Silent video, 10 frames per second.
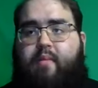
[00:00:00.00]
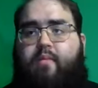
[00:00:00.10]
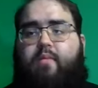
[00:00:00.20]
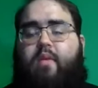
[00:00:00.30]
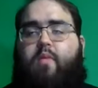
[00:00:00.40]

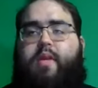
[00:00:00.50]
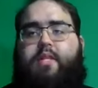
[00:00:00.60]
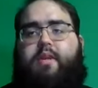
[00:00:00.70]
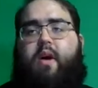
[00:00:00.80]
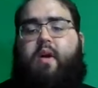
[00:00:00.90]
And when we
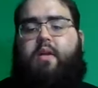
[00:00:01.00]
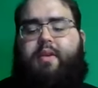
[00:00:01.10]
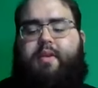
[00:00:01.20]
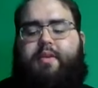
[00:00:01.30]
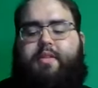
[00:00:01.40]

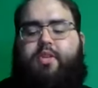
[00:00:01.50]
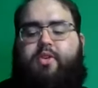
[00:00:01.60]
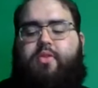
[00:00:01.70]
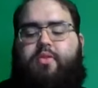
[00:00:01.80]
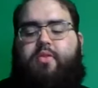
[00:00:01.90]
start
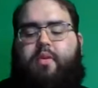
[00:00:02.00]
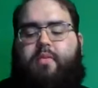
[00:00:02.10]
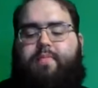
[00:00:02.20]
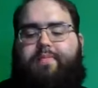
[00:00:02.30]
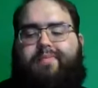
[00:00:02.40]
to
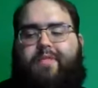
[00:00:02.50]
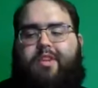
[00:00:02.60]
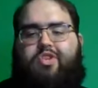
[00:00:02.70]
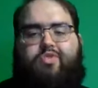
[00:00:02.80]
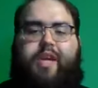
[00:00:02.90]

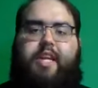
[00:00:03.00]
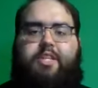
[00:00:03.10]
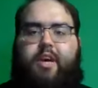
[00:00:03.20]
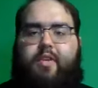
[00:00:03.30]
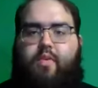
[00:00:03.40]
treat
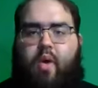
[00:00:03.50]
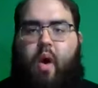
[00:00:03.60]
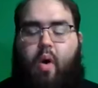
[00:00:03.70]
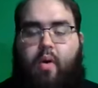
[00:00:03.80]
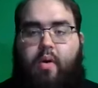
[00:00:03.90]
each other
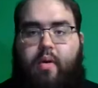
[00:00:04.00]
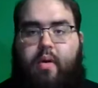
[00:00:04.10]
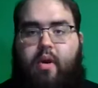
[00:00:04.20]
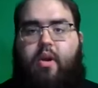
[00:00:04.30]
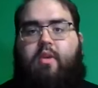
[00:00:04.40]
wrong,
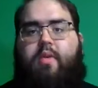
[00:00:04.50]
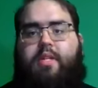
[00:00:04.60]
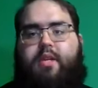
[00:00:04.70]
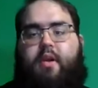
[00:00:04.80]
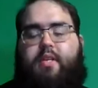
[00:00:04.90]

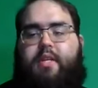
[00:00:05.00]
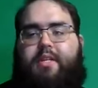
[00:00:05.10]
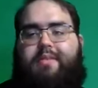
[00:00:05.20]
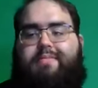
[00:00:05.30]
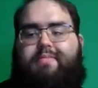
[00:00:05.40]
we start
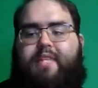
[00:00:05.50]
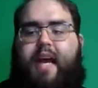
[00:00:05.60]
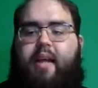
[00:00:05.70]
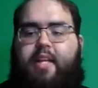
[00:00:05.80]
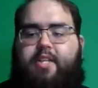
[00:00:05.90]
to
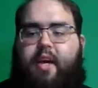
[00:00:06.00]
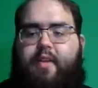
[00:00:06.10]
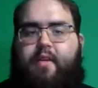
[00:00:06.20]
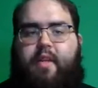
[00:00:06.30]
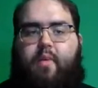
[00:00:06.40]
tell each
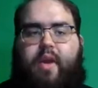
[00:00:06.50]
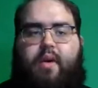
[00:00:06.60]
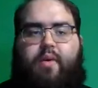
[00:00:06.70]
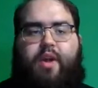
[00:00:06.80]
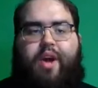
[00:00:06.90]
other that we
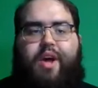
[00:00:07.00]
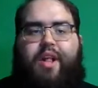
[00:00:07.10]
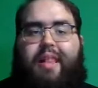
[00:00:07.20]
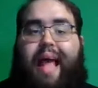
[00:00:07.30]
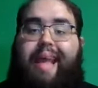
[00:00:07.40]
don't
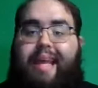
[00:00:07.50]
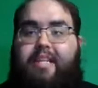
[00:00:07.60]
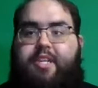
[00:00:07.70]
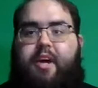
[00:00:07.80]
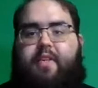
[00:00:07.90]
like
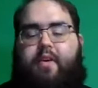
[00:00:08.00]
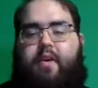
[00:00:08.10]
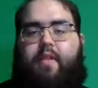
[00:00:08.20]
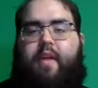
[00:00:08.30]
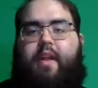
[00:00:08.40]
each
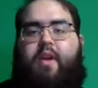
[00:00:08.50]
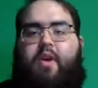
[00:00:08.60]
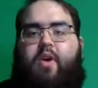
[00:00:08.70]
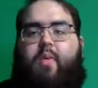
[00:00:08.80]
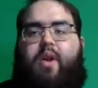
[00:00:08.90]
other, or that
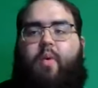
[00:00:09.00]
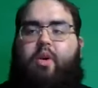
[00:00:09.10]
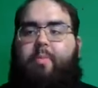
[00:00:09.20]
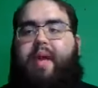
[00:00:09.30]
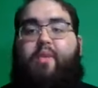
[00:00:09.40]
we don't
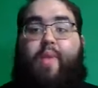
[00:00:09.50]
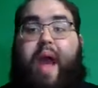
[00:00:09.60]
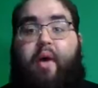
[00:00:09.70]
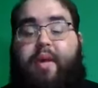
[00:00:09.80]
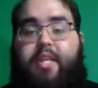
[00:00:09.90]
want to be
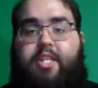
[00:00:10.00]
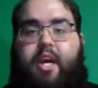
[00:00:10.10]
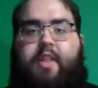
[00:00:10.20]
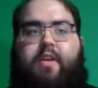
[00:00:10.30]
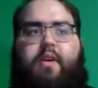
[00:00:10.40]
around each
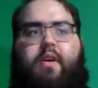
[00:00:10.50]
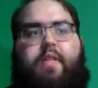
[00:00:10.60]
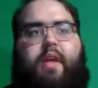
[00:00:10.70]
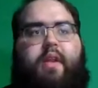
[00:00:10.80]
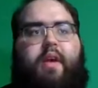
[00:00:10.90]
other,
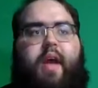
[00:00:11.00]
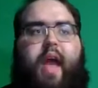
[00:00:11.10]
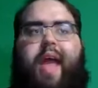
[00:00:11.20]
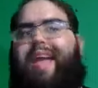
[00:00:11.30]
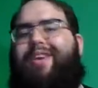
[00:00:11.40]
or that,
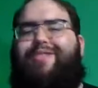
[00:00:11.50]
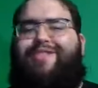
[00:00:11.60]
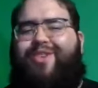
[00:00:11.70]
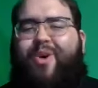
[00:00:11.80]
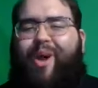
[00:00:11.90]
hey, you're
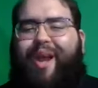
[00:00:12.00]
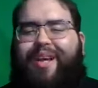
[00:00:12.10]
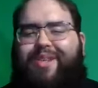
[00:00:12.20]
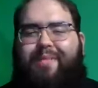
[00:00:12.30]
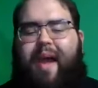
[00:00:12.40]

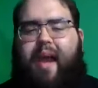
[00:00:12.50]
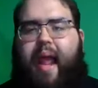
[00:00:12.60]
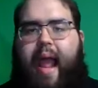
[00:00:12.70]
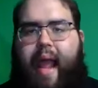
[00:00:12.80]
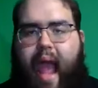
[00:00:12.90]
annoying, so I'm not
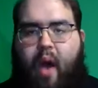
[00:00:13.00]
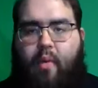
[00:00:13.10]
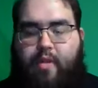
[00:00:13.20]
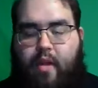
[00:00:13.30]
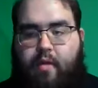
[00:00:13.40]
going to hang
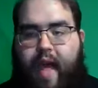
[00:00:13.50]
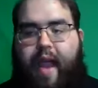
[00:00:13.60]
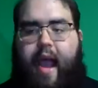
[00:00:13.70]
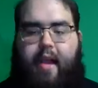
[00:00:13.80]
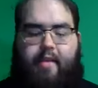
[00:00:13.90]
out with you,
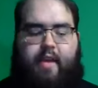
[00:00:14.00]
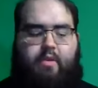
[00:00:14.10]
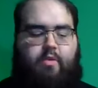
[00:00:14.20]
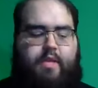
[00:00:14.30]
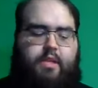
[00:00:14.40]
that kind of
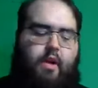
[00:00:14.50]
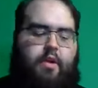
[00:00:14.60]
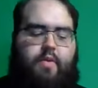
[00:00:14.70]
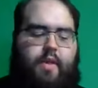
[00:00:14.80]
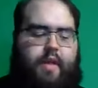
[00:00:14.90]
thing. When we
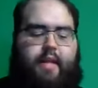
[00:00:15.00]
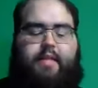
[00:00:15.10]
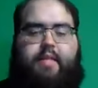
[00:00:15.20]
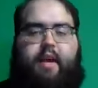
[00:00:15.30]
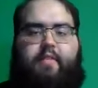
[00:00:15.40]
start doing
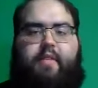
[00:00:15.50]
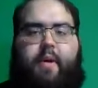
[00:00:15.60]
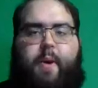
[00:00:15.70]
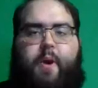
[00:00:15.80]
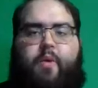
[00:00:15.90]
that stuff,
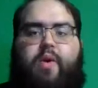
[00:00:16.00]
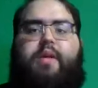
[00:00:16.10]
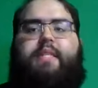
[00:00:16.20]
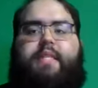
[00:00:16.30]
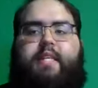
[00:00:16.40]

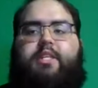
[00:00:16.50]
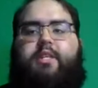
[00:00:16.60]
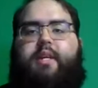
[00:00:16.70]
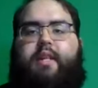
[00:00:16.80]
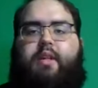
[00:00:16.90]
we're
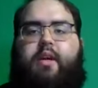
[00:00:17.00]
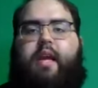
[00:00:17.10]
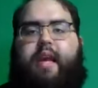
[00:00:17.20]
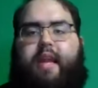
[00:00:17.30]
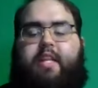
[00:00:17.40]
essentially
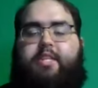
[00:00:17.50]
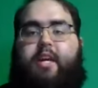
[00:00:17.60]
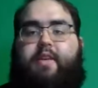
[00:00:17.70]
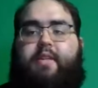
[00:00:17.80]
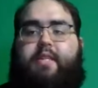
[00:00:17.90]
looking at each
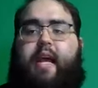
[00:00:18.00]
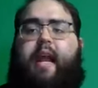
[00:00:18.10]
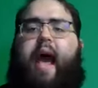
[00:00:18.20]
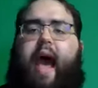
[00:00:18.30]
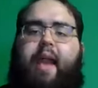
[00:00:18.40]
other and
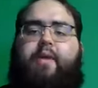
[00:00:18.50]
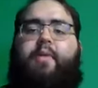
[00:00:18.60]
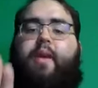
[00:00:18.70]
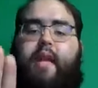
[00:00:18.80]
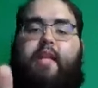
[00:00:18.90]
saying, I
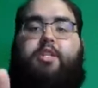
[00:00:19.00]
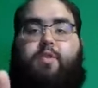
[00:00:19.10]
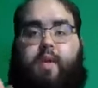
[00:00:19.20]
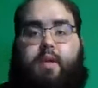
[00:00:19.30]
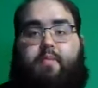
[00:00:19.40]
don't need
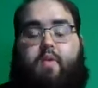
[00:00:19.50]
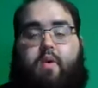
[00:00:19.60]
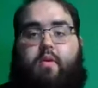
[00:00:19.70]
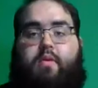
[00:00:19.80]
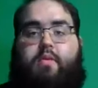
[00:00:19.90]
you
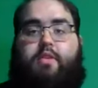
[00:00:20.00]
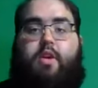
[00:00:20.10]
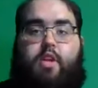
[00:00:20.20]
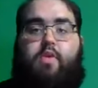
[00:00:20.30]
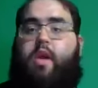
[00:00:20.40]
anymore,
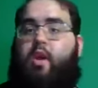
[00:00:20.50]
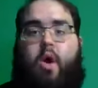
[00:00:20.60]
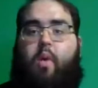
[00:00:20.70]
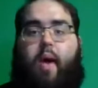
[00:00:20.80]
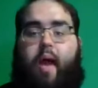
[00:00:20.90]
so you can
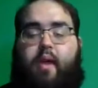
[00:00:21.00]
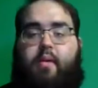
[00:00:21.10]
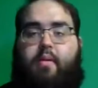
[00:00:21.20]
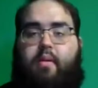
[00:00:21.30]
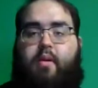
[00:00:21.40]
go away.
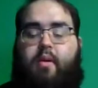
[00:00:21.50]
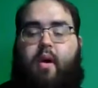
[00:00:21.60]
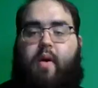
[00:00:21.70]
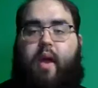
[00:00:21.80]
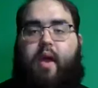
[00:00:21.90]

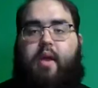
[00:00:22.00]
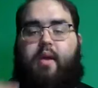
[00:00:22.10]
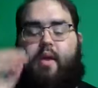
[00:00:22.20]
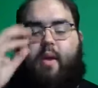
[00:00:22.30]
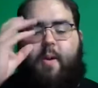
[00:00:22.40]

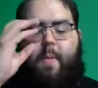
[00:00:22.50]
Okay?